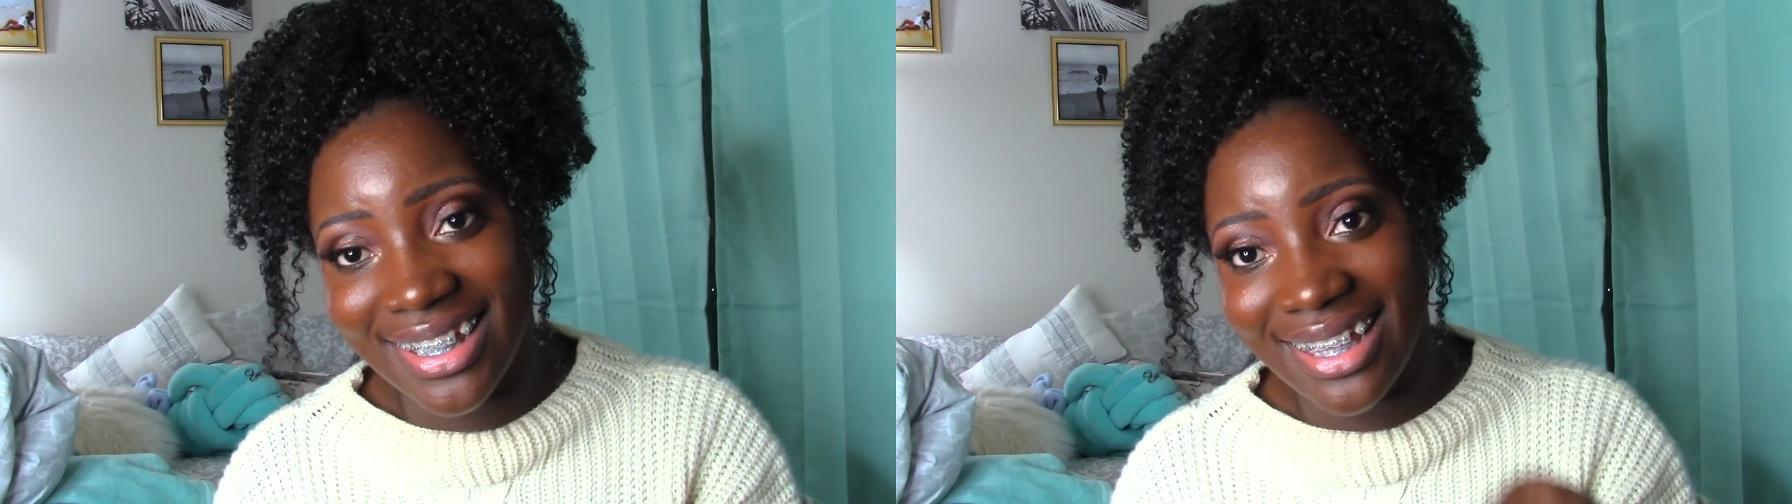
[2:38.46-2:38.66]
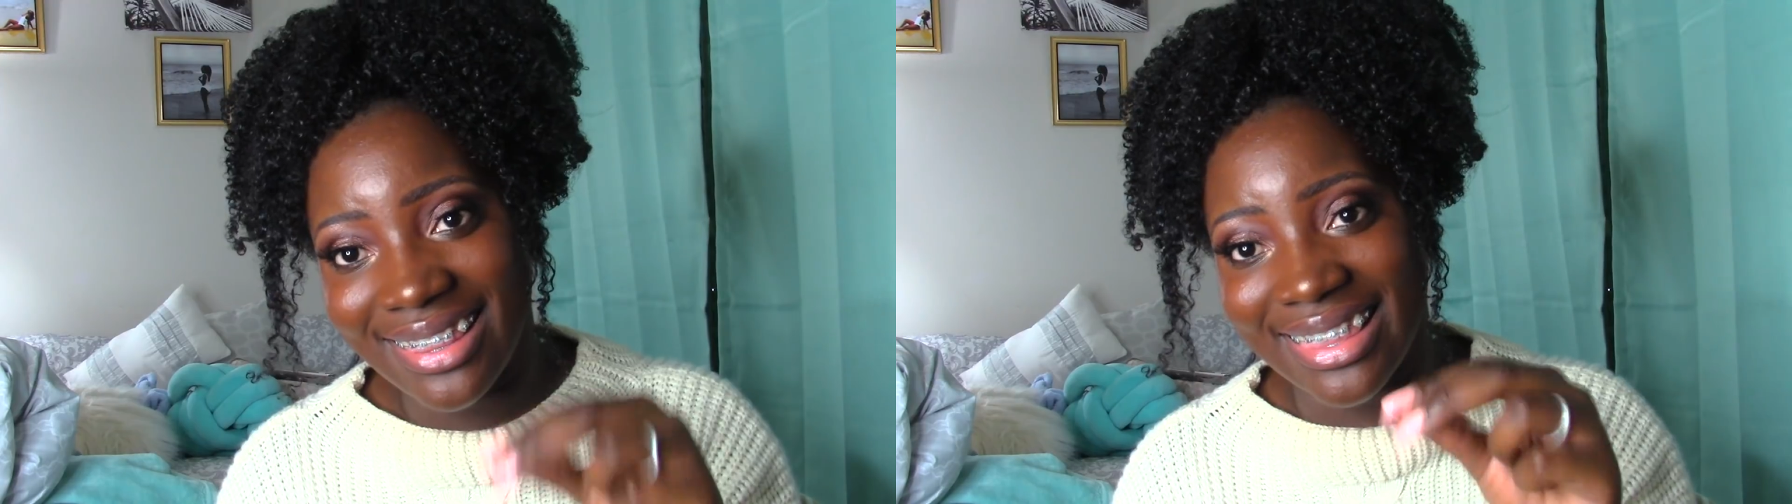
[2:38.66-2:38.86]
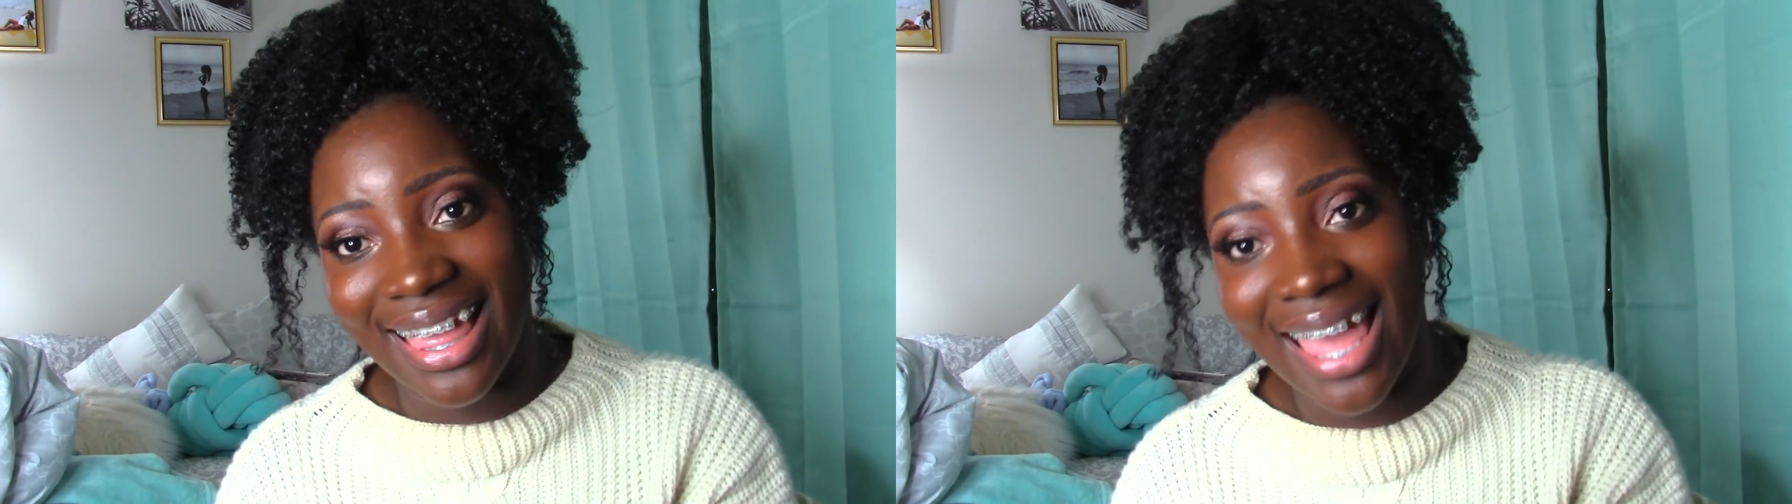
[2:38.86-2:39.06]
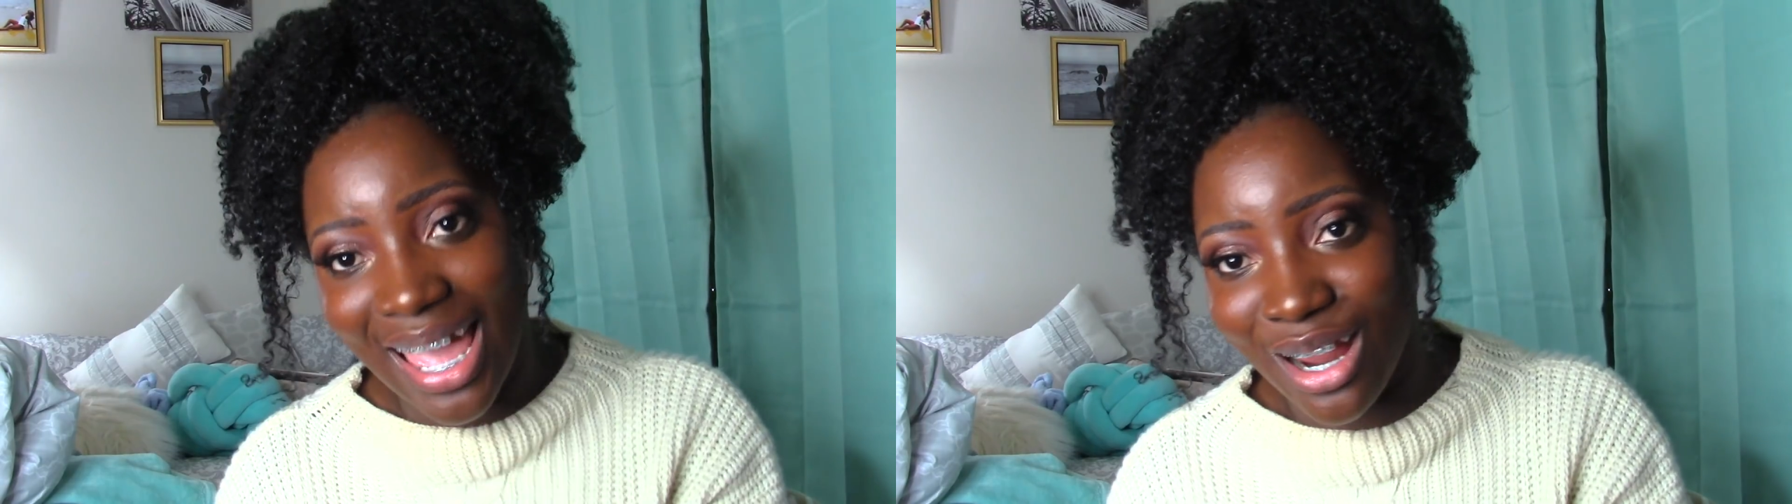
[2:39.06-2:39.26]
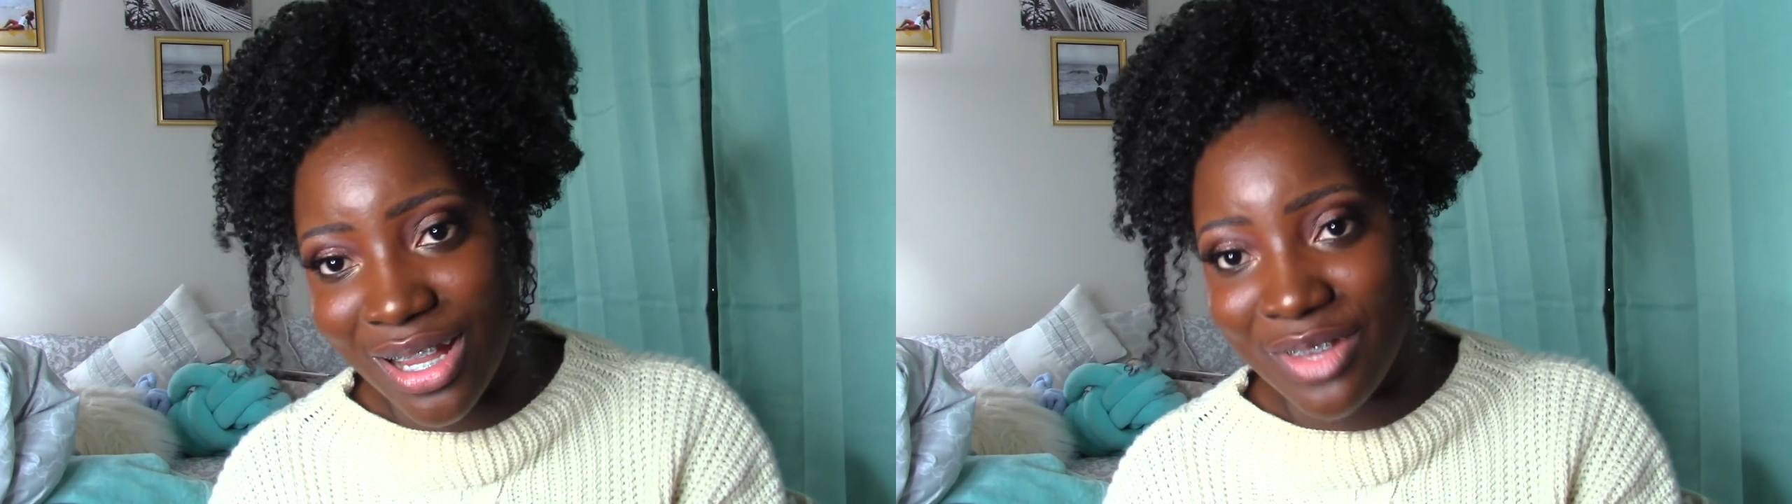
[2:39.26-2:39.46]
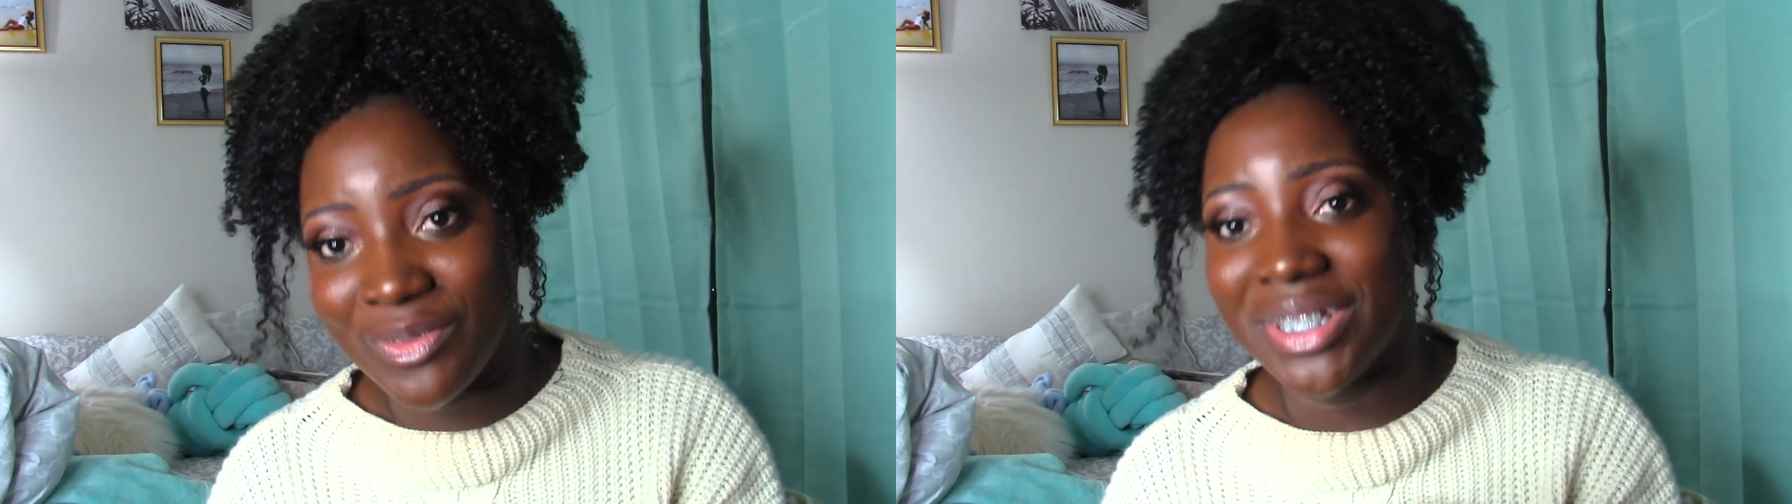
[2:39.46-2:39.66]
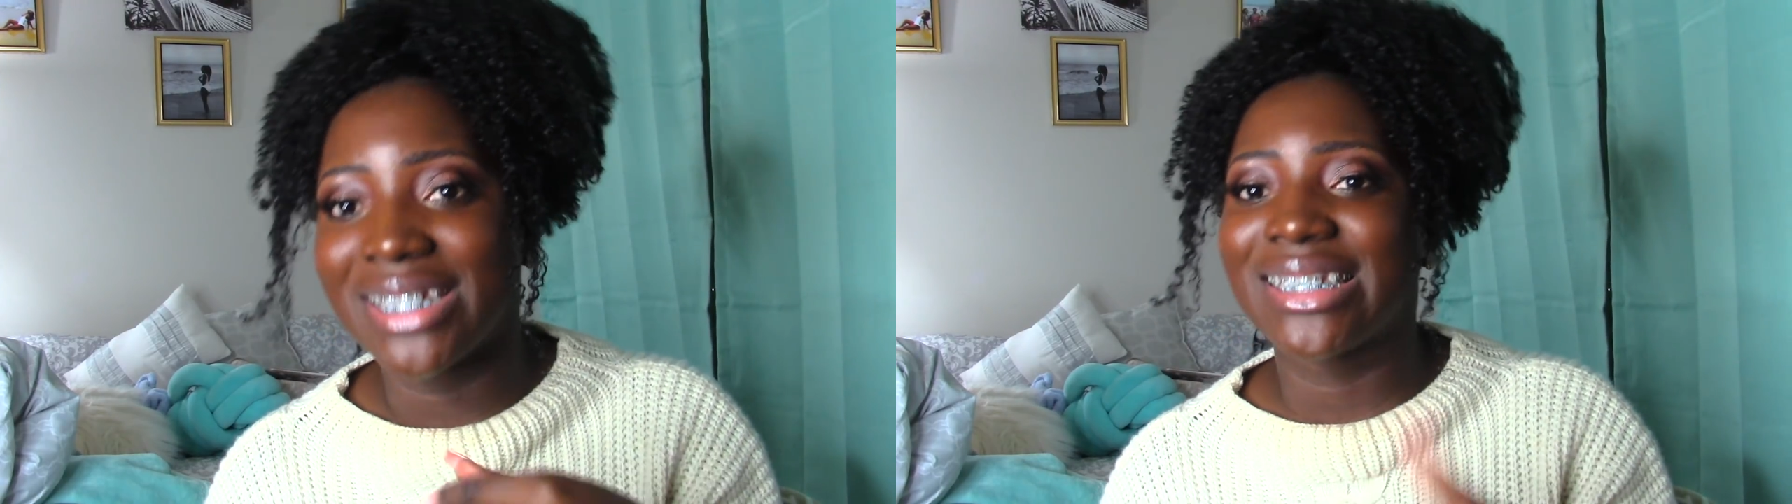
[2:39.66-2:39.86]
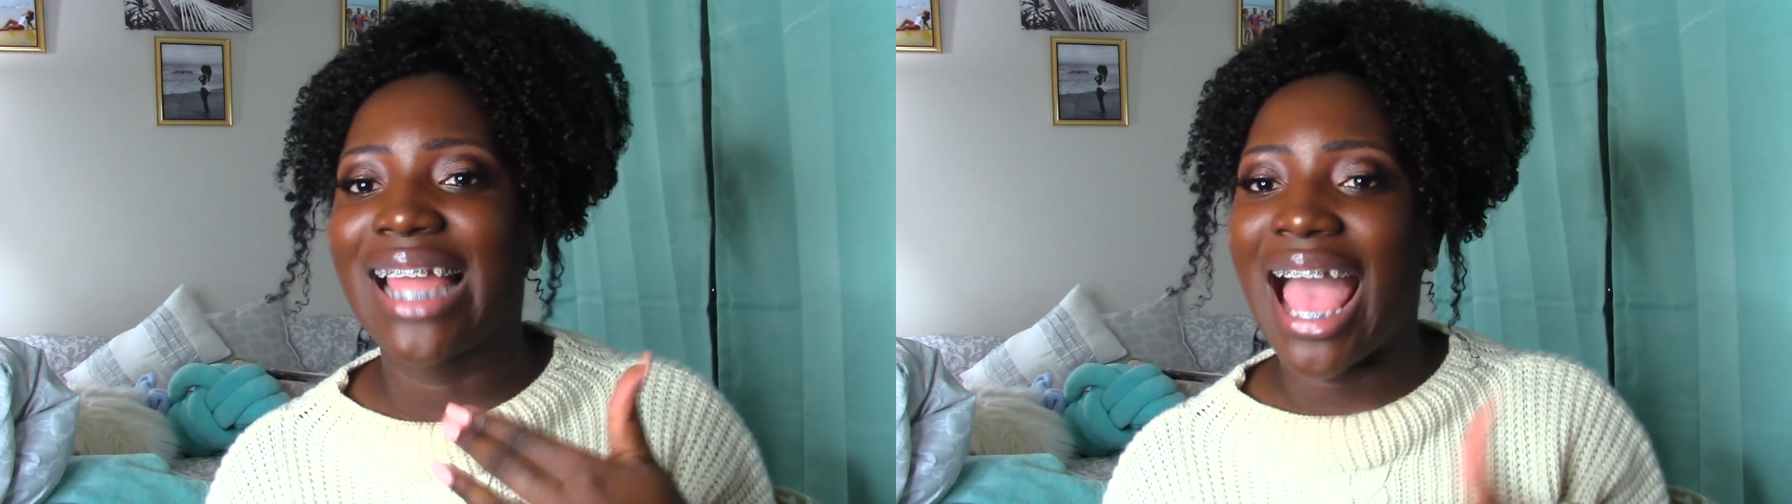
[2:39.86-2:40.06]
the hair if it
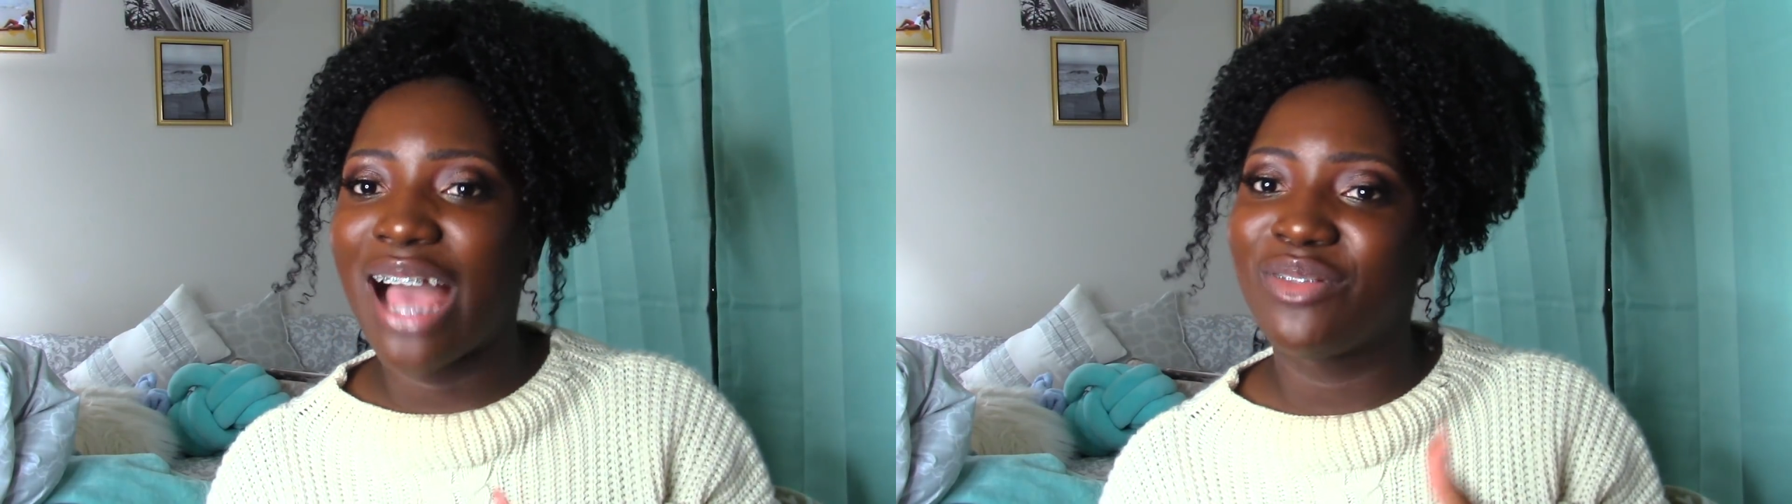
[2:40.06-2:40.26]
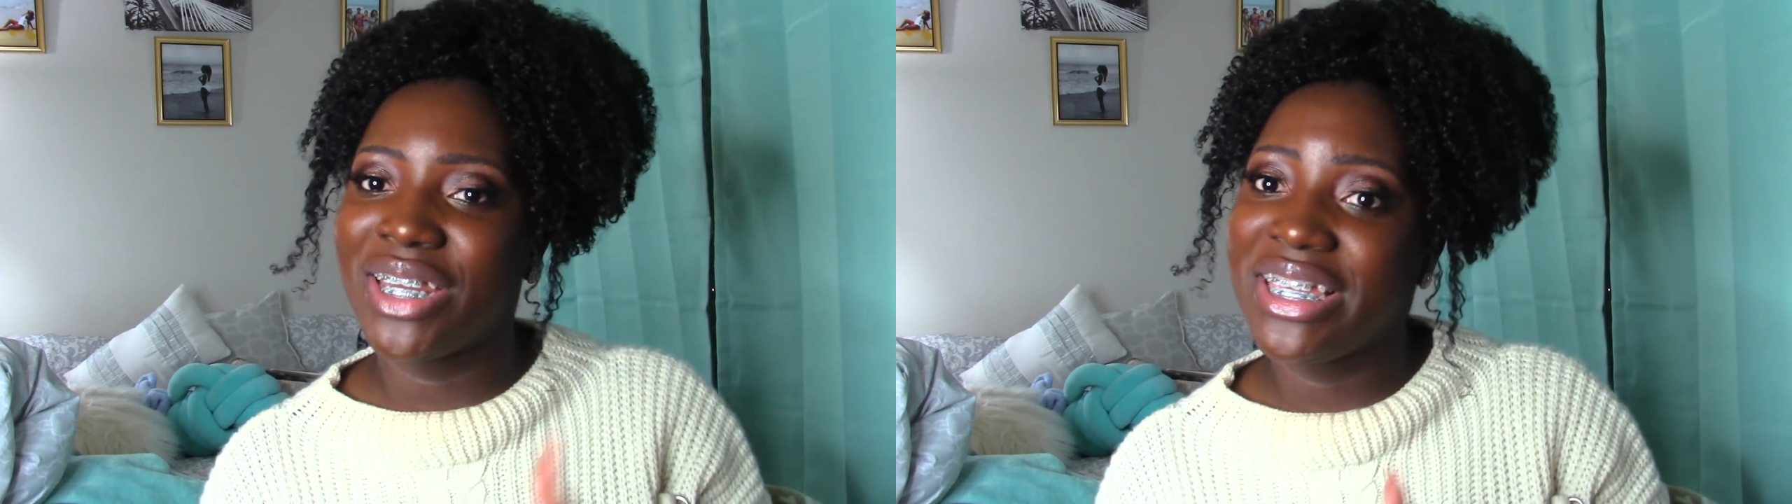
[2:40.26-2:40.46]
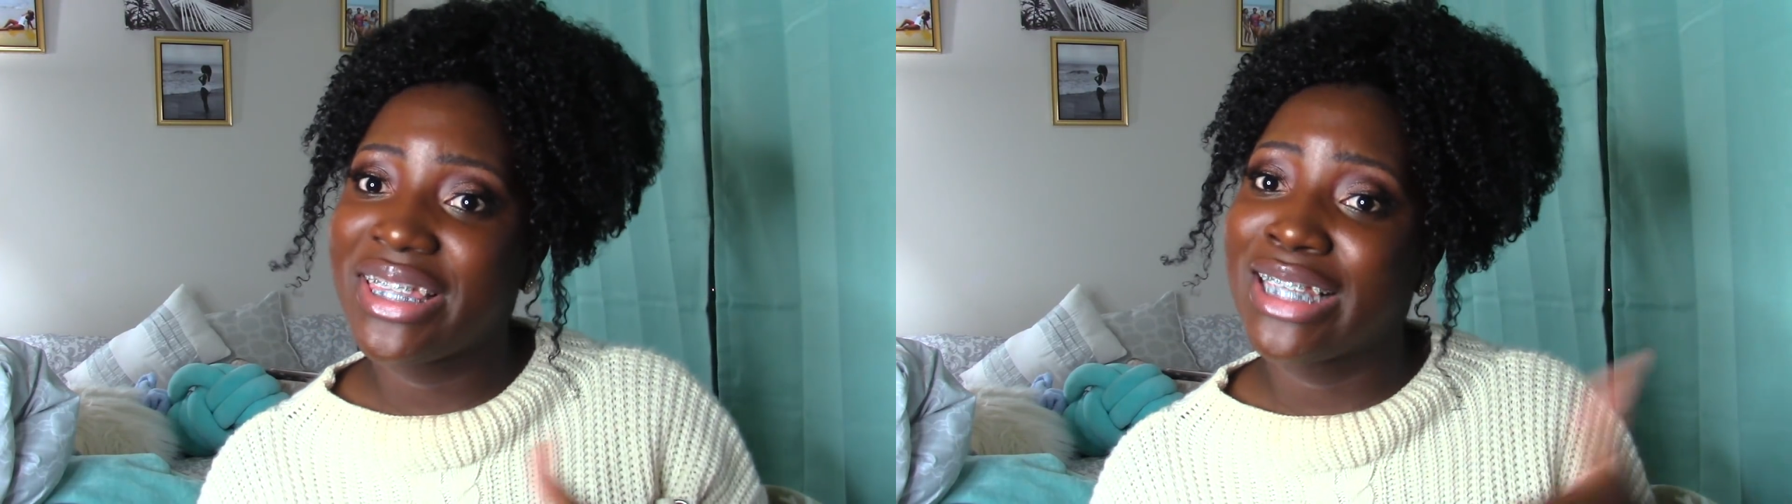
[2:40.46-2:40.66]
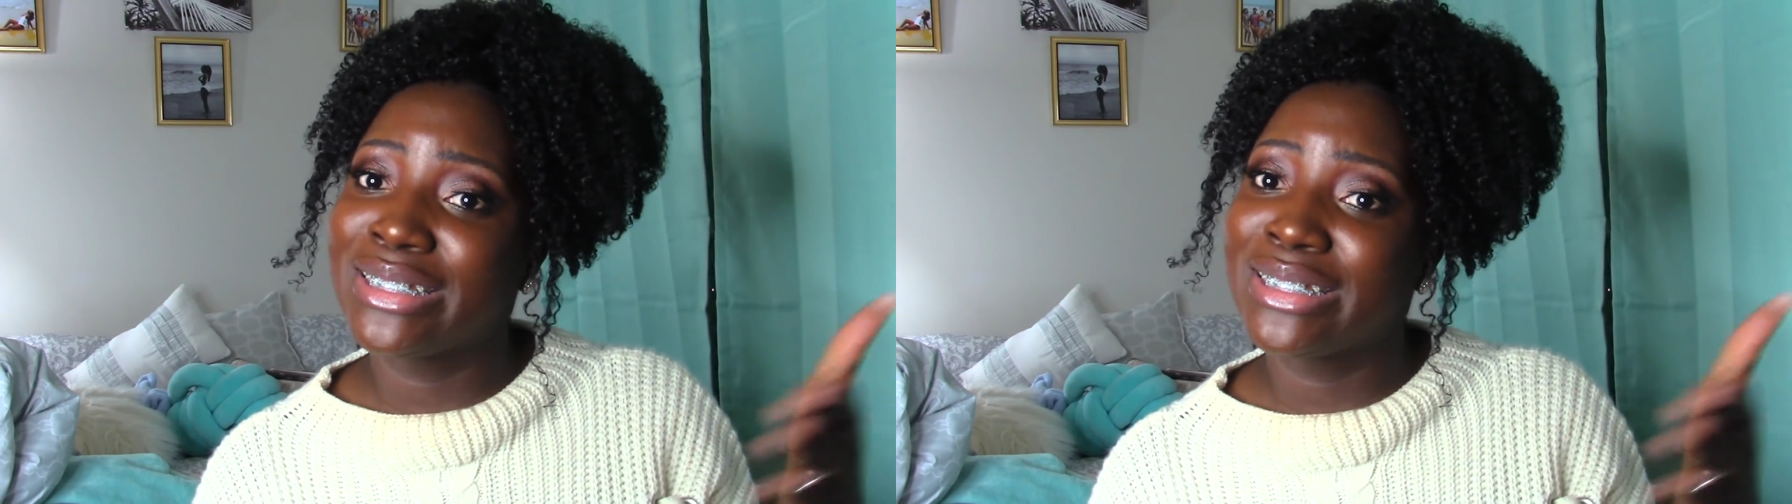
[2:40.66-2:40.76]
doesn't have anything